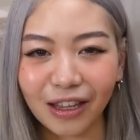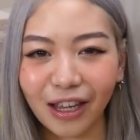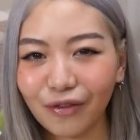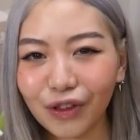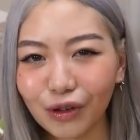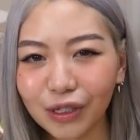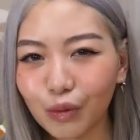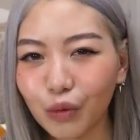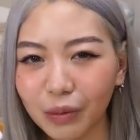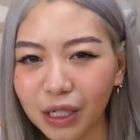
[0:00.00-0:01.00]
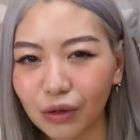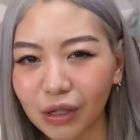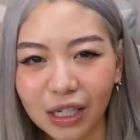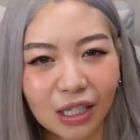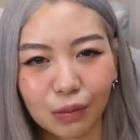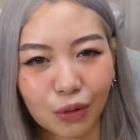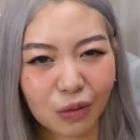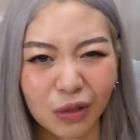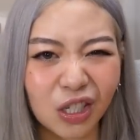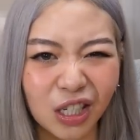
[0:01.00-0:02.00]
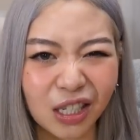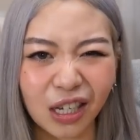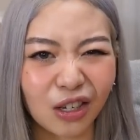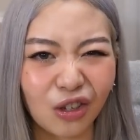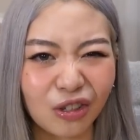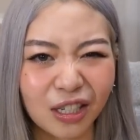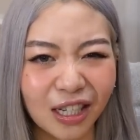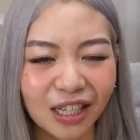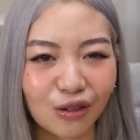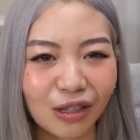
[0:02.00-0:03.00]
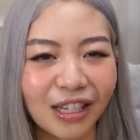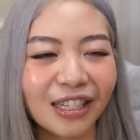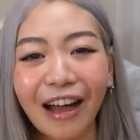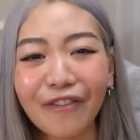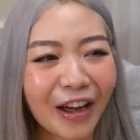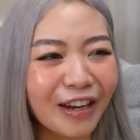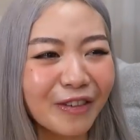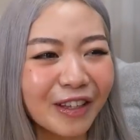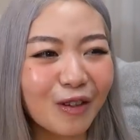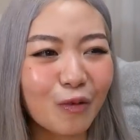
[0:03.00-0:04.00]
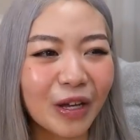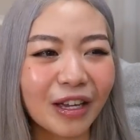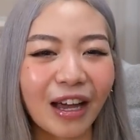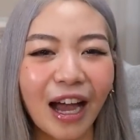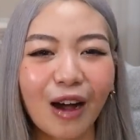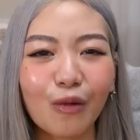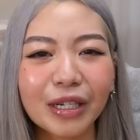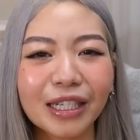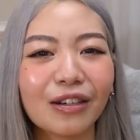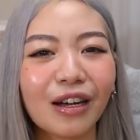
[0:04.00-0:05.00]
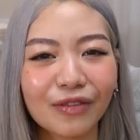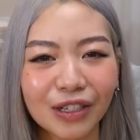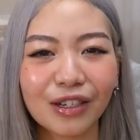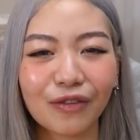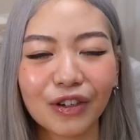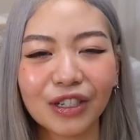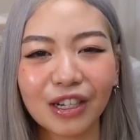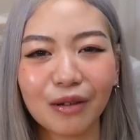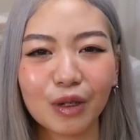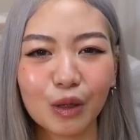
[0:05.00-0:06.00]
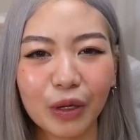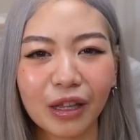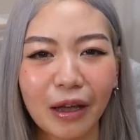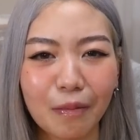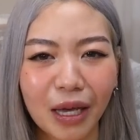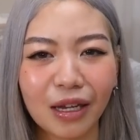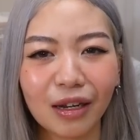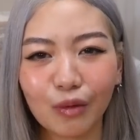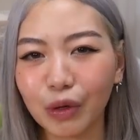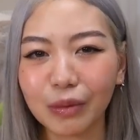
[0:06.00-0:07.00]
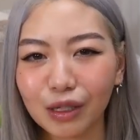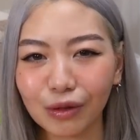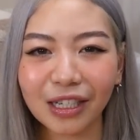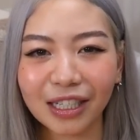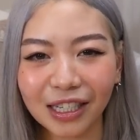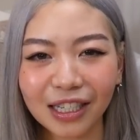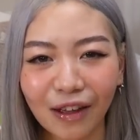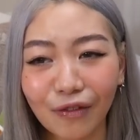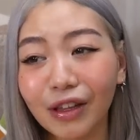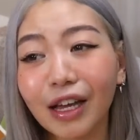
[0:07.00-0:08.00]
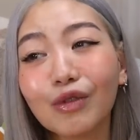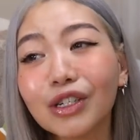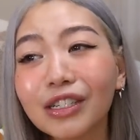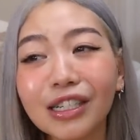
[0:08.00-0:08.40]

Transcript: that even though it's a women's release it's pretty much just like a unisex release I find it really weird how we still have to differentiate between between like men and women's releases. I feel like we should